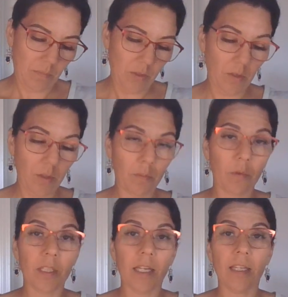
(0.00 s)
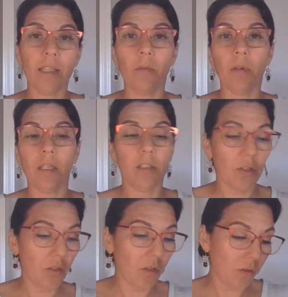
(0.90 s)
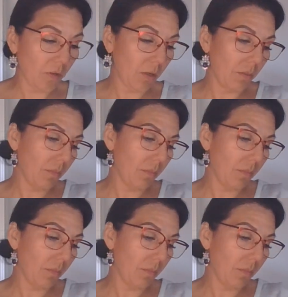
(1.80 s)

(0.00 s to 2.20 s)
Well, we're taking that one. It turned over.